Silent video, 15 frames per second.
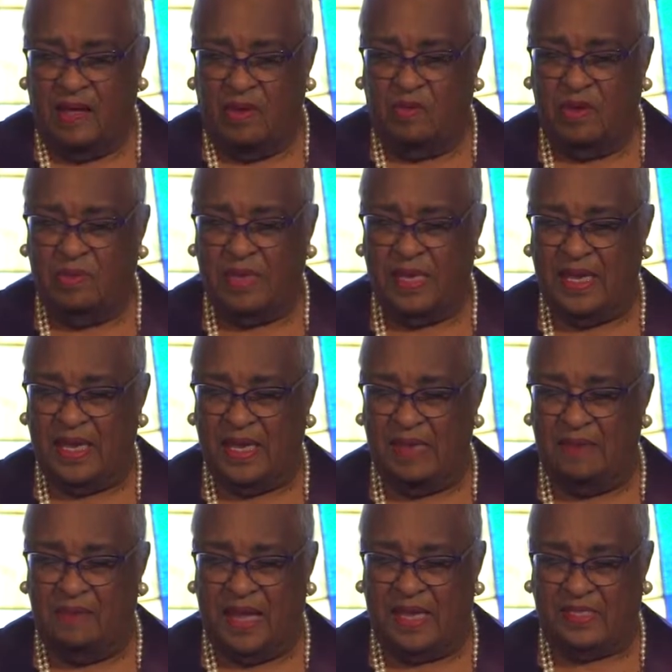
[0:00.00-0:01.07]
We
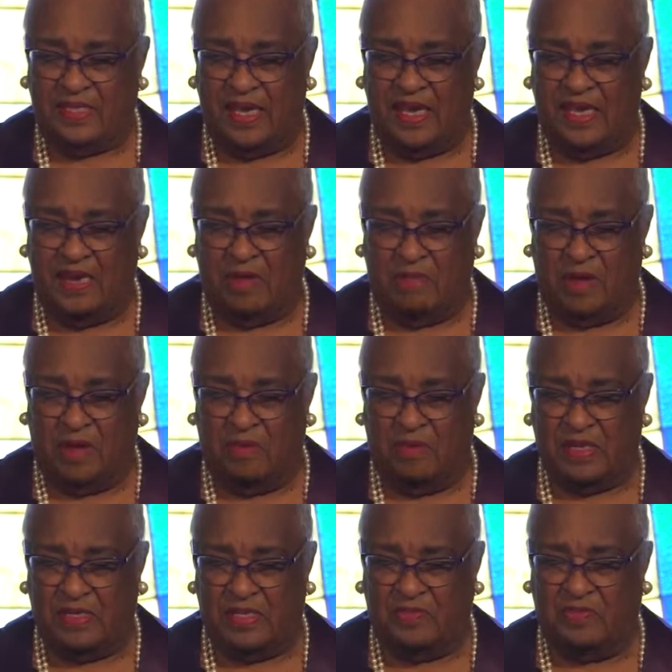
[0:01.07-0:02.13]
begin by taking a
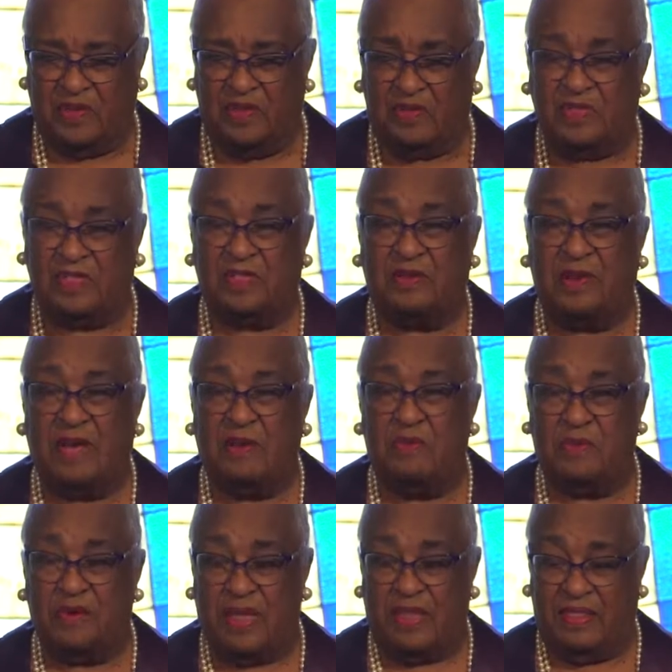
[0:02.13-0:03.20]
moment to focus on our
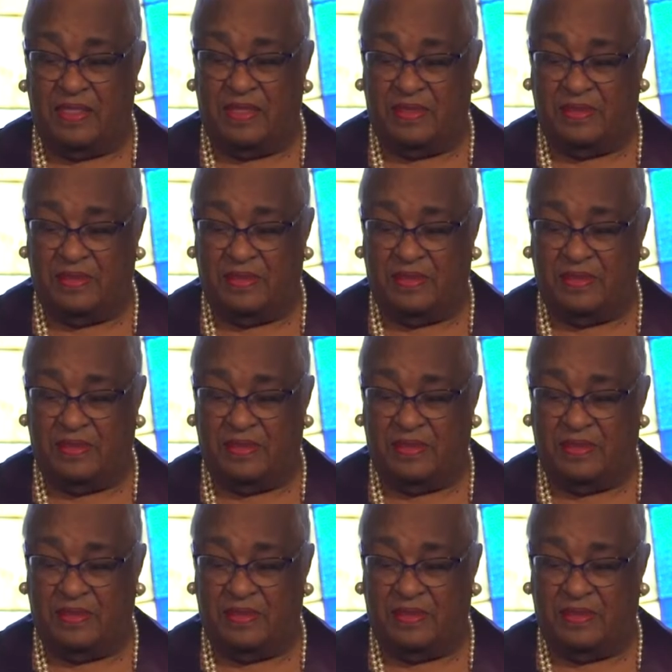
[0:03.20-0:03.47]
breath.